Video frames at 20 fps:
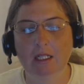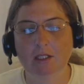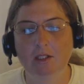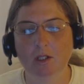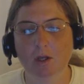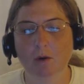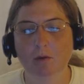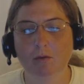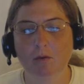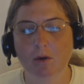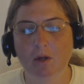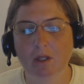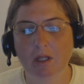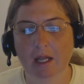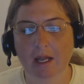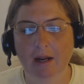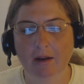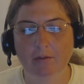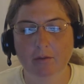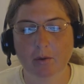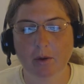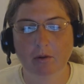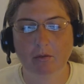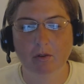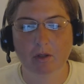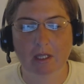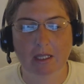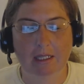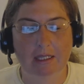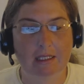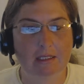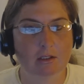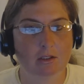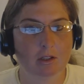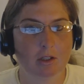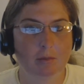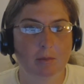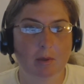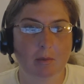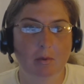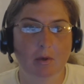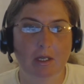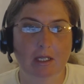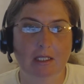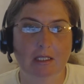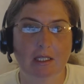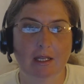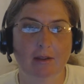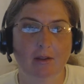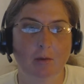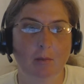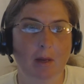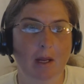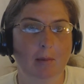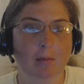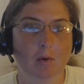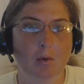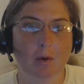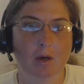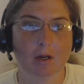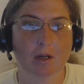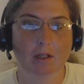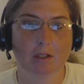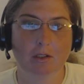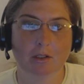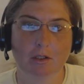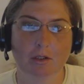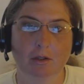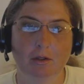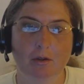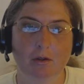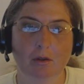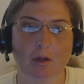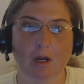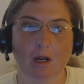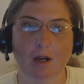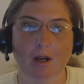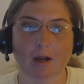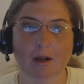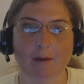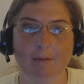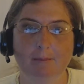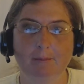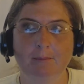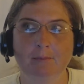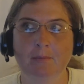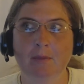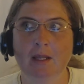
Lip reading: So for a lot of you, I feel like this could be putting together paperwork to